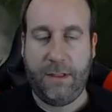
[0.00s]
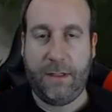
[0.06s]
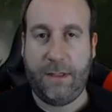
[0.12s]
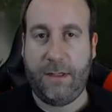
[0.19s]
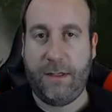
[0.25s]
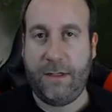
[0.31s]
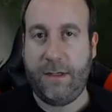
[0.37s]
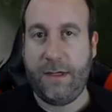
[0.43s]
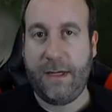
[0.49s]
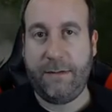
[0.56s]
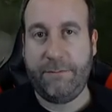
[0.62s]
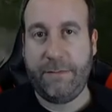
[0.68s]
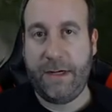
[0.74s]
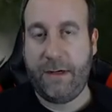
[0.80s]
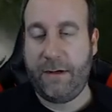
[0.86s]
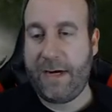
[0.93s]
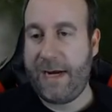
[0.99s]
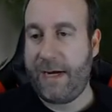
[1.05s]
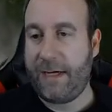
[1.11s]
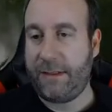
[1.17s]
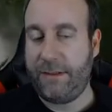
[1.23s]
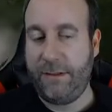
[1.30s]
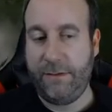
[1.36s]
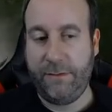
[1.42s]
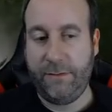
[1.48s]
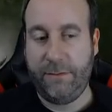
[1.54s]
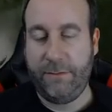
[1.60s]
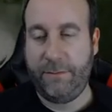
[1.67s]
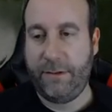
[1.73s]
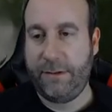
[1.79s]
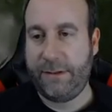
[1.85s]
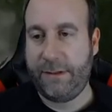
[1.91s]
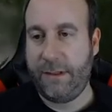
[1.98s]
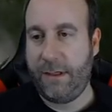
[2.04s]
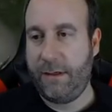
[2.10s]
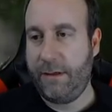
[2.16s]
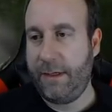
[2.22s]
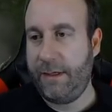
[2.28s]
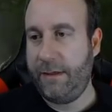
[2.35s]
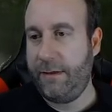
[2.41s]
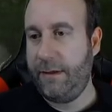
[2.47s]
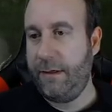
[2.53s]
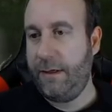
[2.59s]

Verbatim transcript: uh, Nightmare Act 2 mercenary.